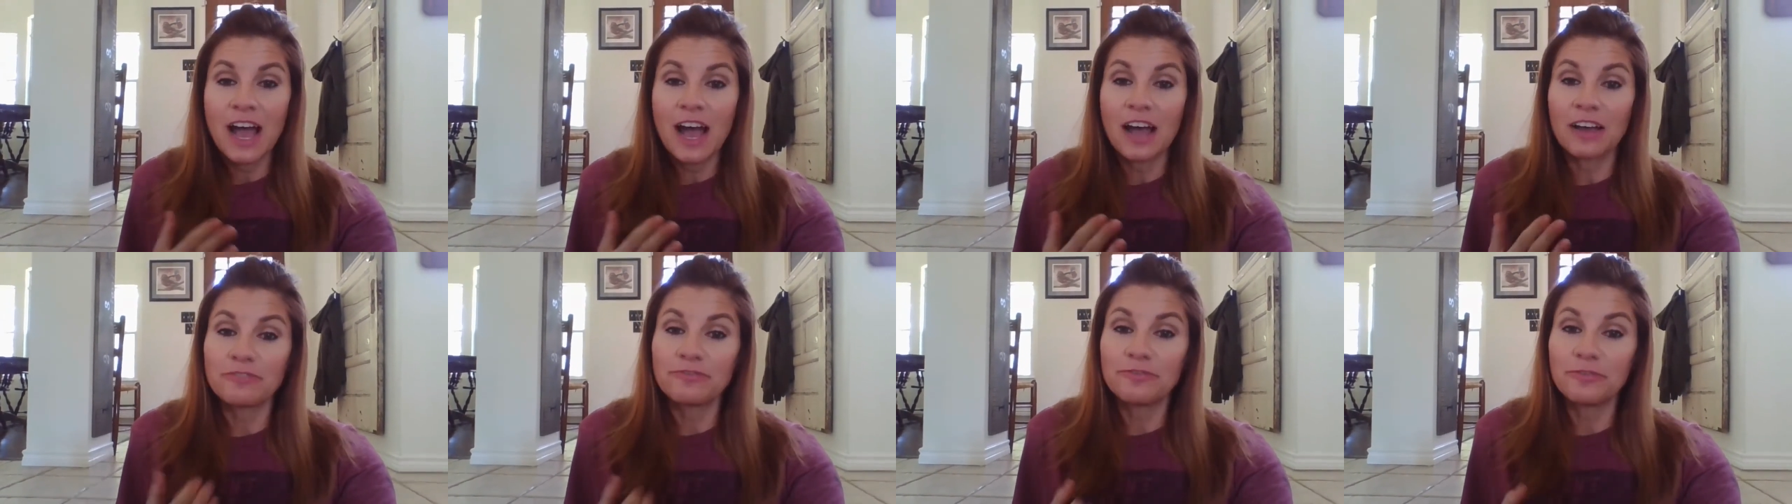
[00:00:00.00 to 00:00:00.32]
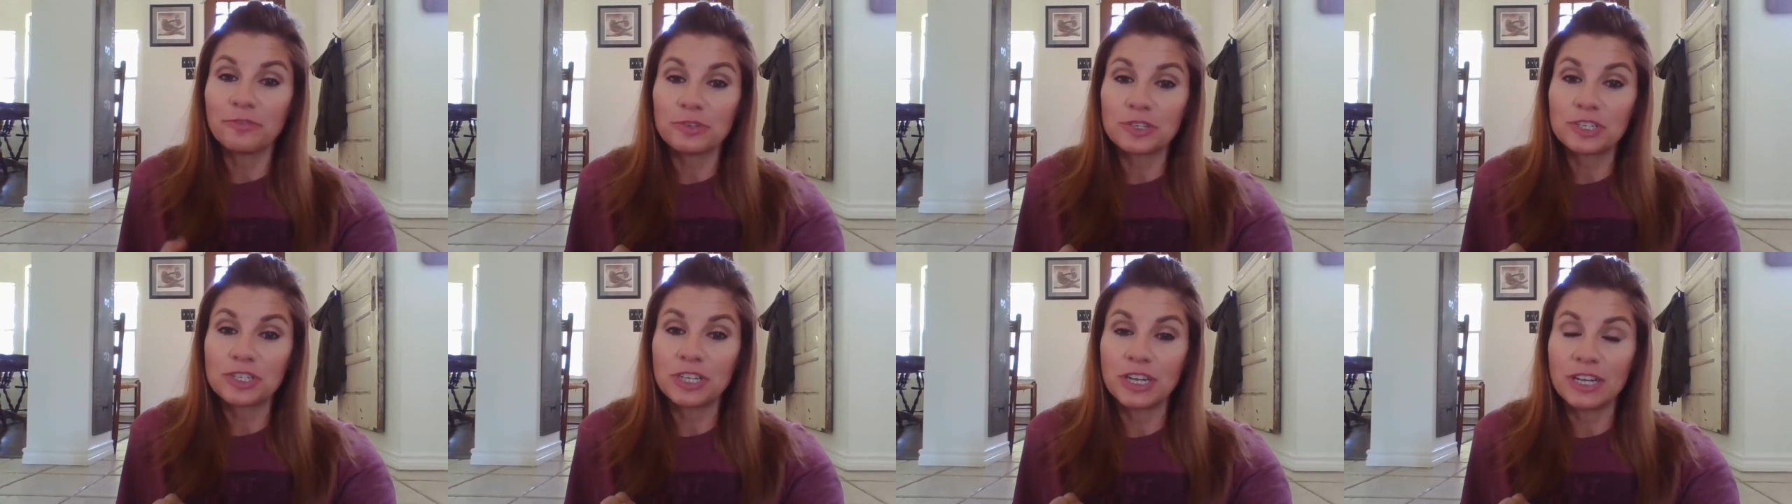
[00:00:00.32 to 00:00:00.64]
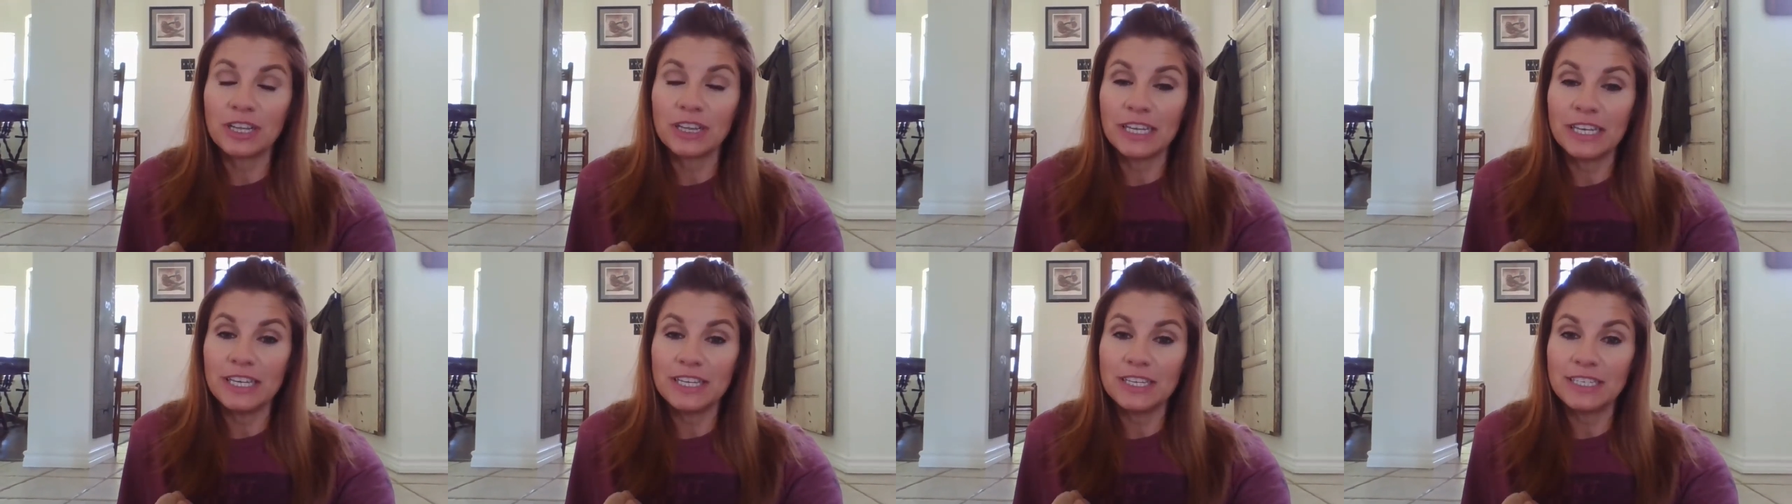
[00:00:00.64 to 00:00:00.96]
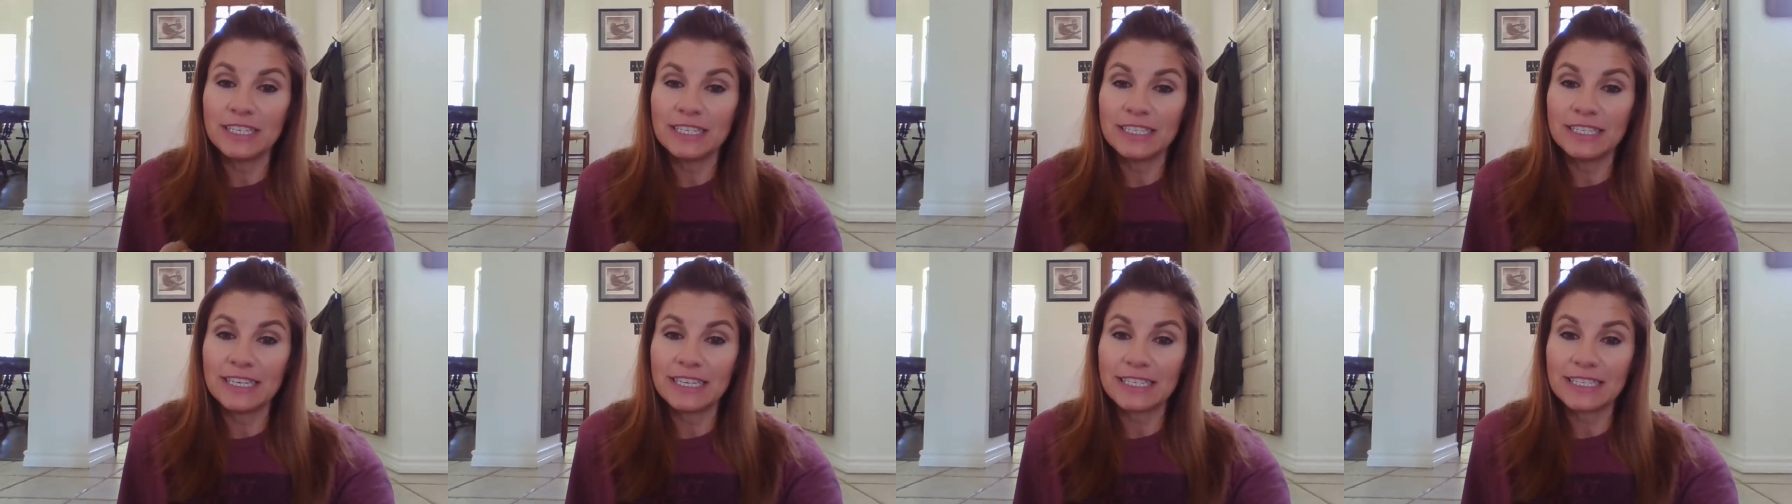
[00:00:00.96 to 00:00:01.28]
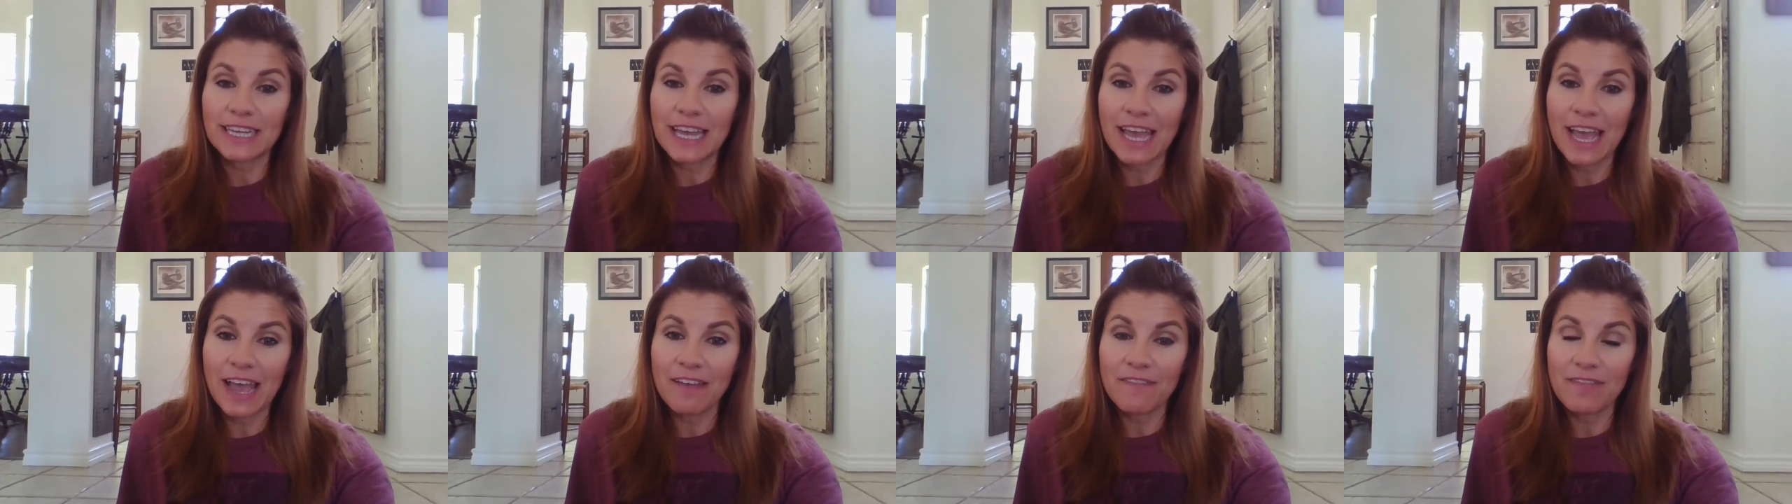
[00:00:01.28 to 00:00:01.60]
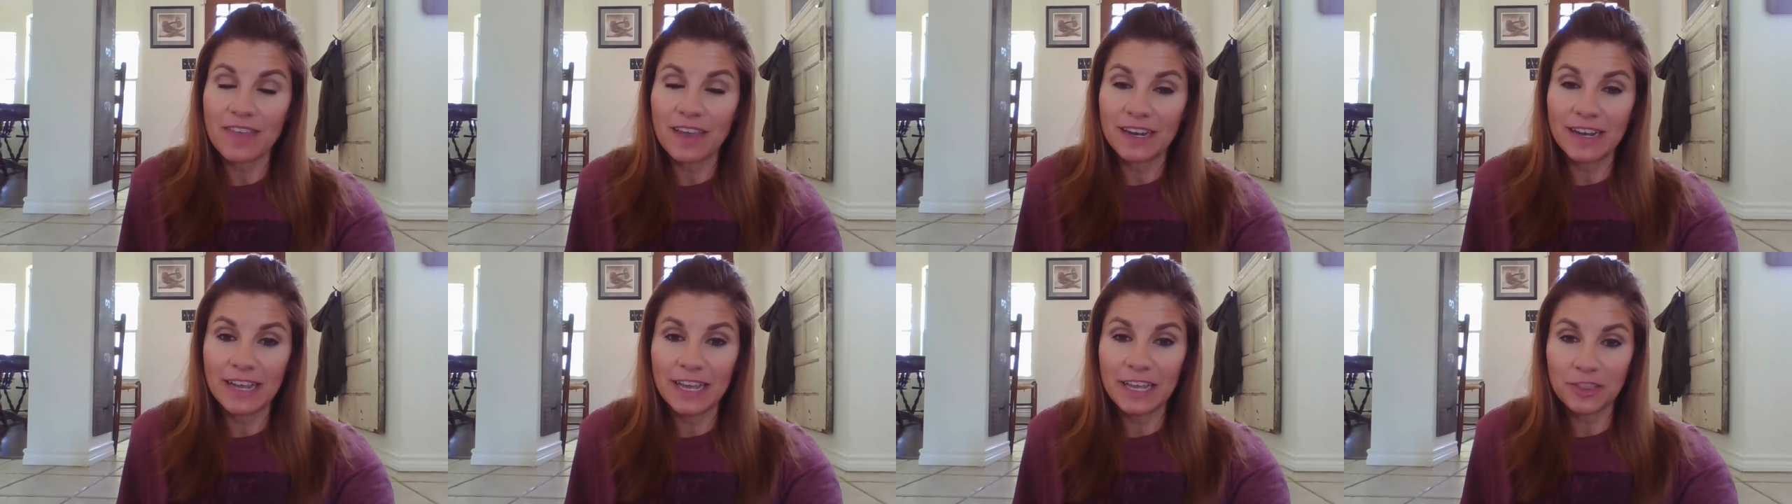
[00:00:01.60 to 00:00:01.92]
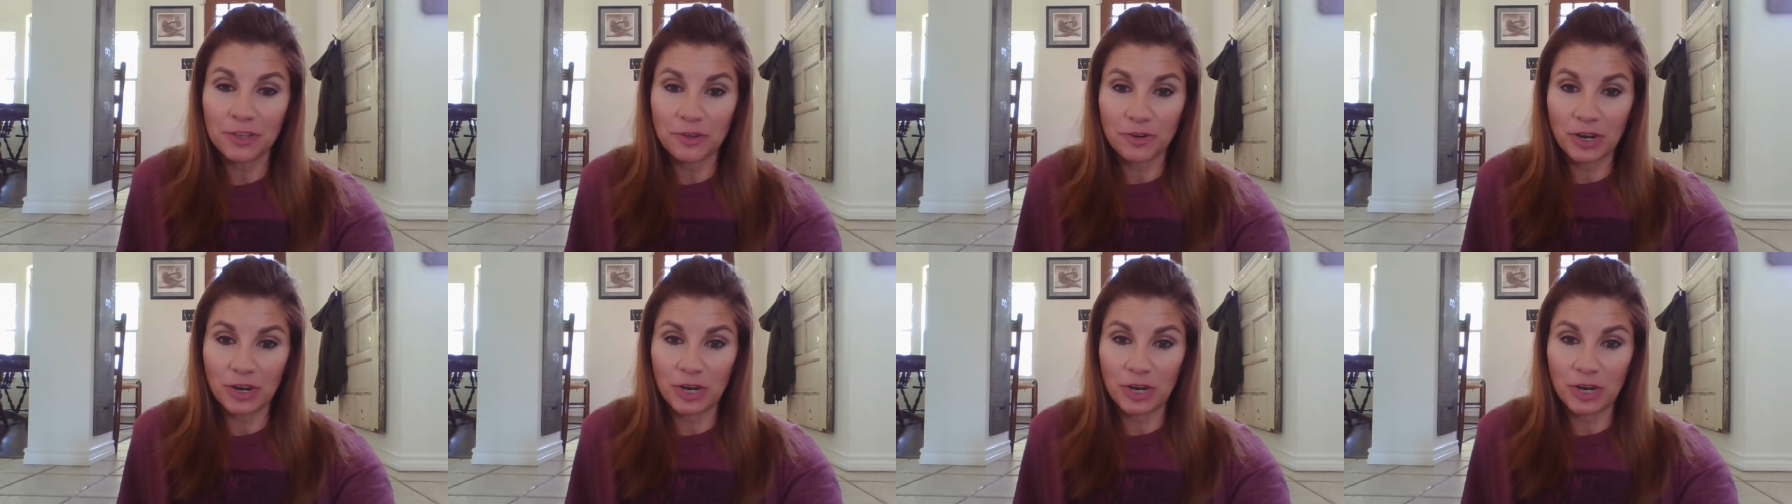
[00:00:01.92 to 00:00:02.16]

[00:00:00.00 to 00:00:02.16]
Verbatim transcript: Unfortunately, you didn't get to have that eighth